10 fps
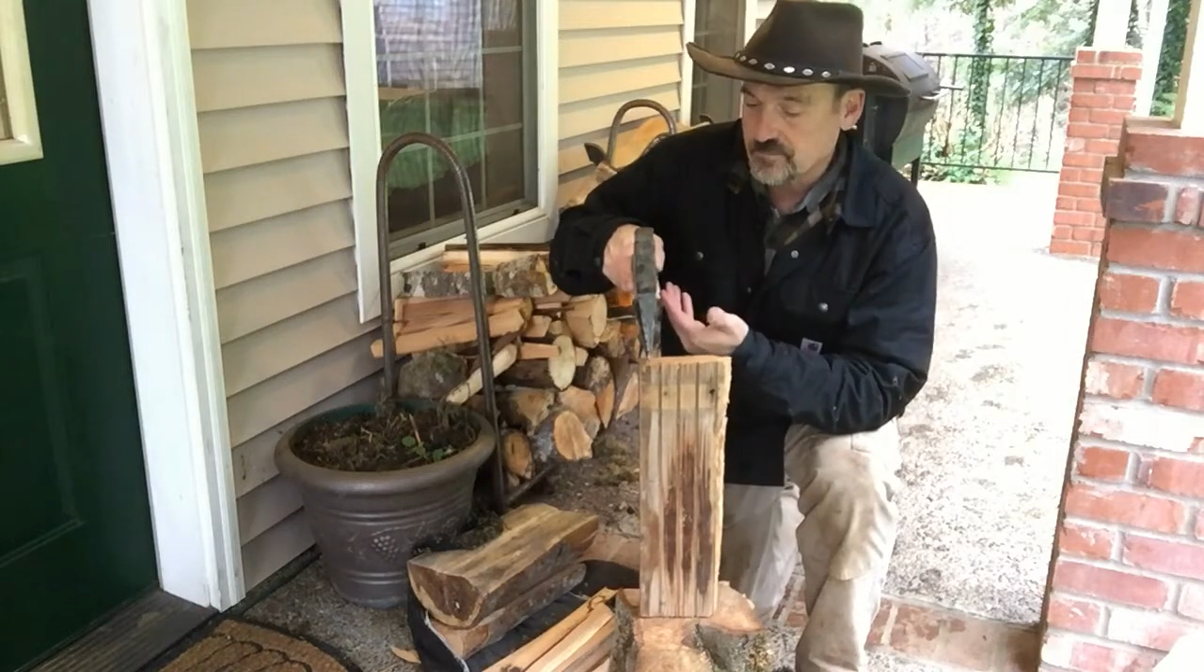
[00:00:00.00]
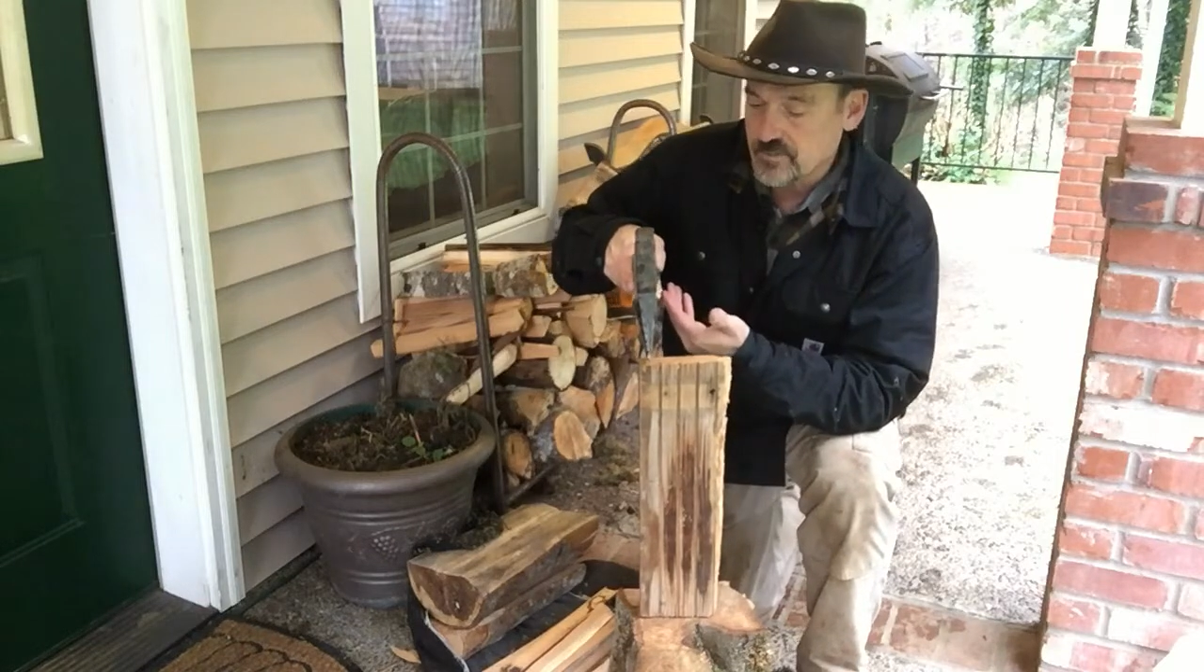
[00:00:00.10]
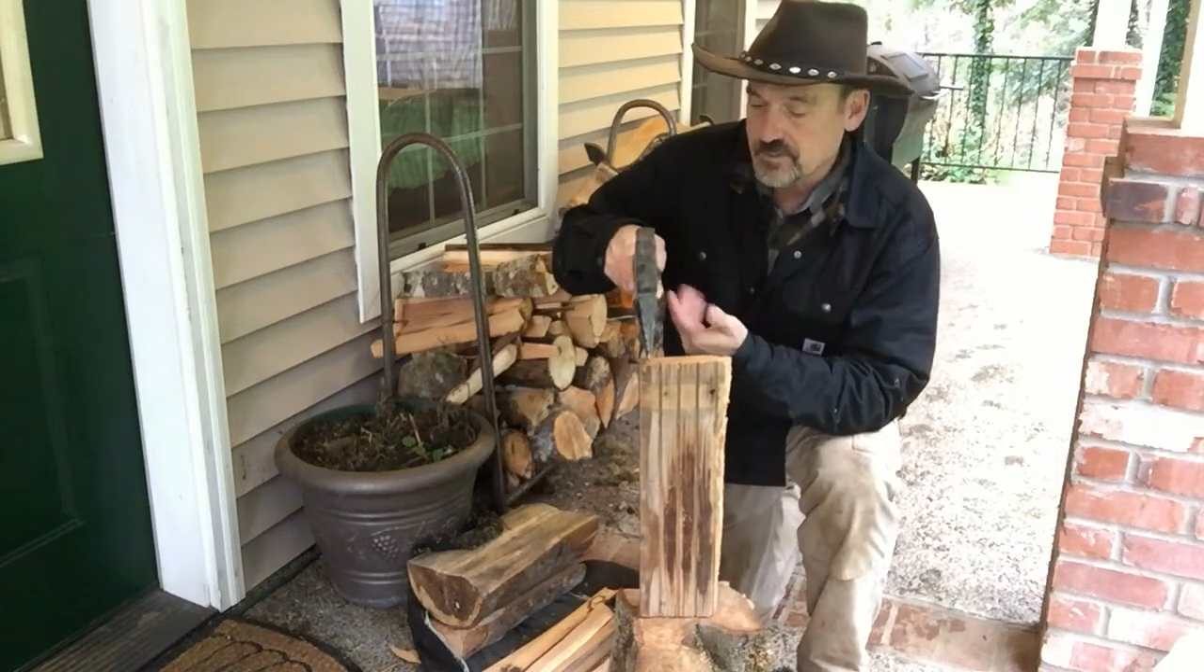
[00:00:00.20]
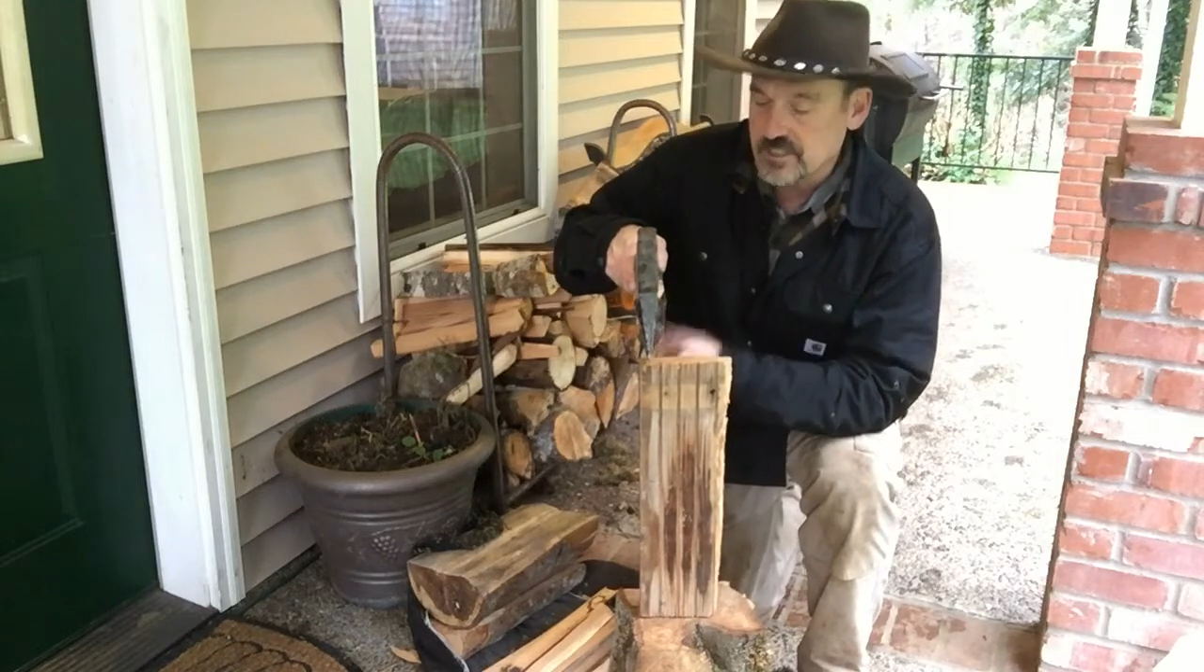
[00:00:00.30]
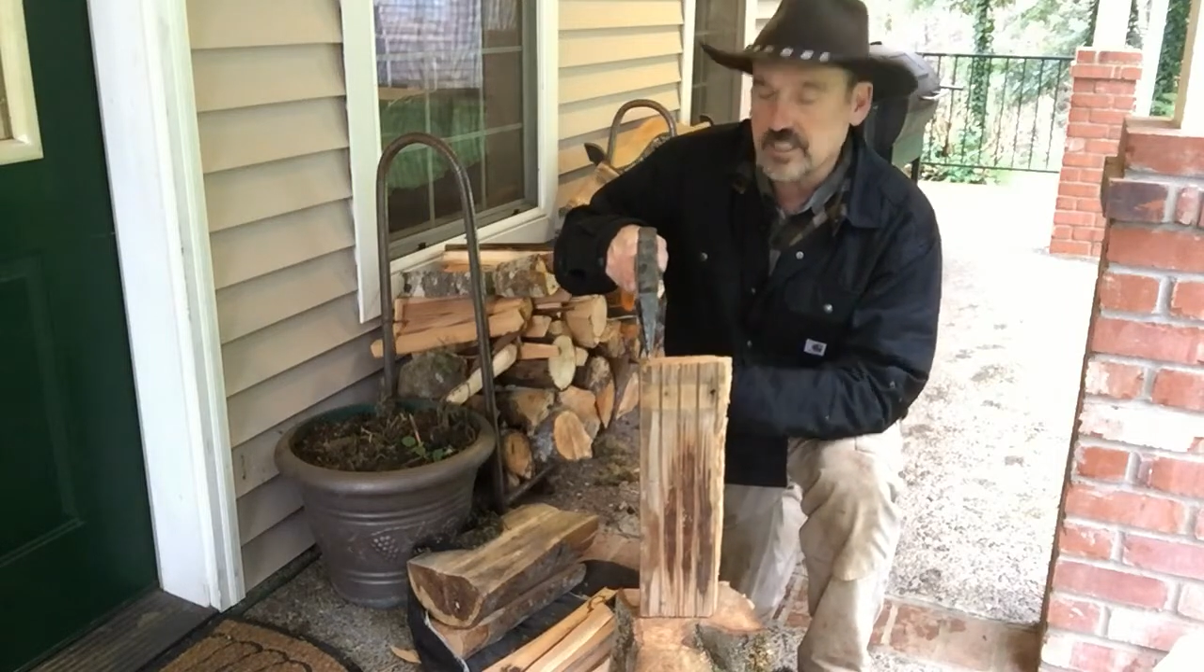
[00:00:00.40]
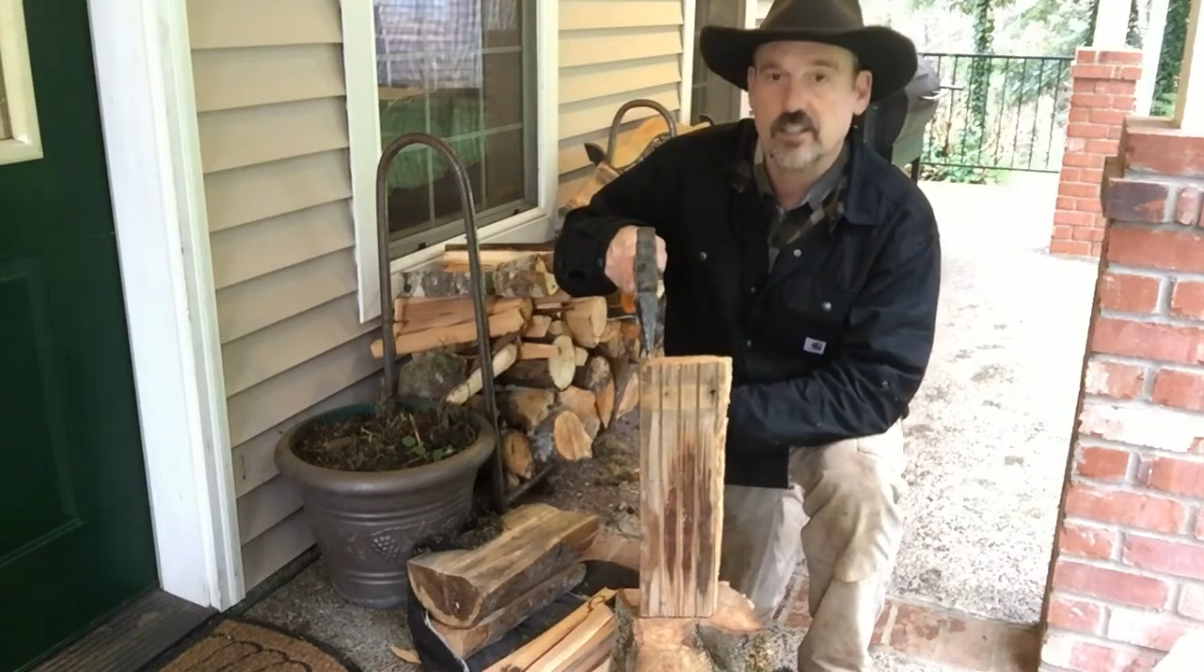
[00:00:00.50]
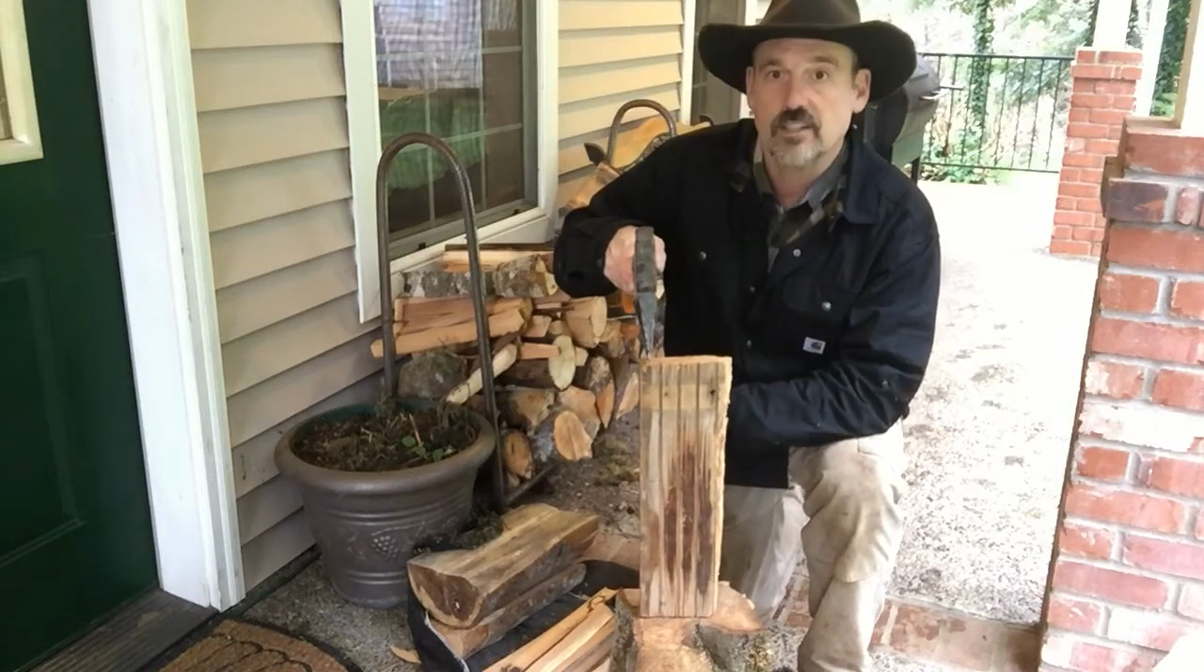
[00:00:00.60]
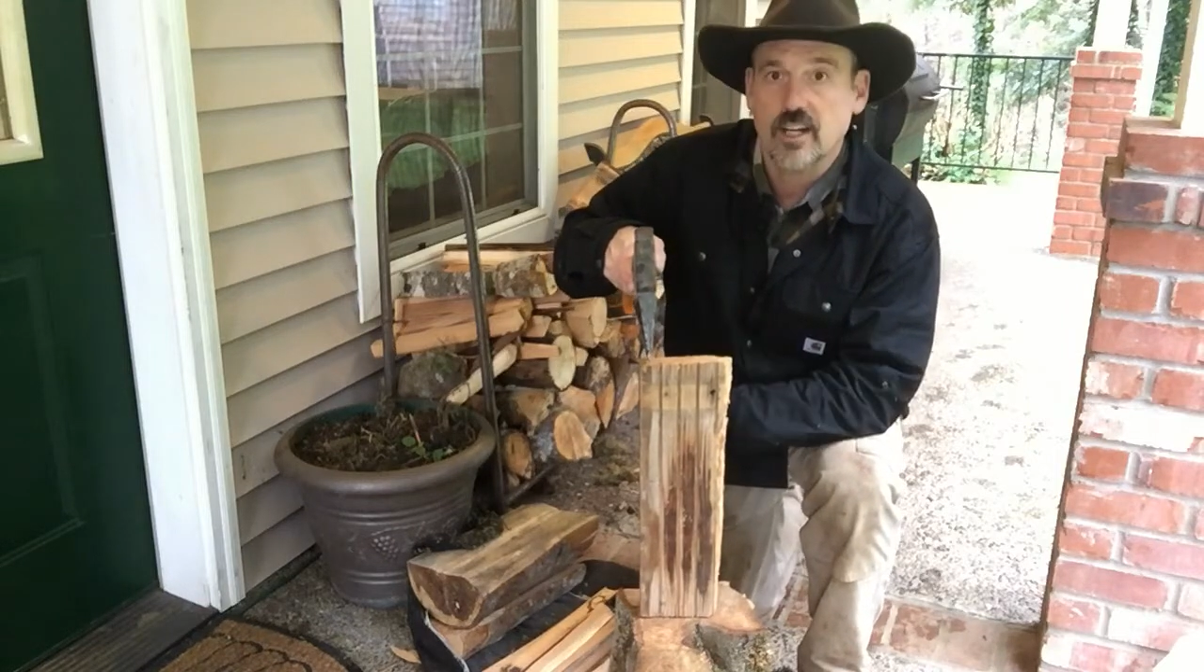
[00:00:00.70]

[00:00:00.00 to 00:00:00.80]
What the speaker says: cedar